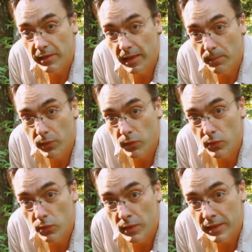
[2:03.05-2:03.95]
They're
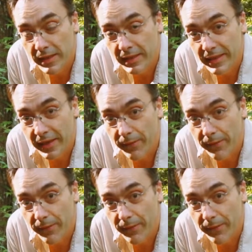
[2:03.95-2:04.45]
blue, they're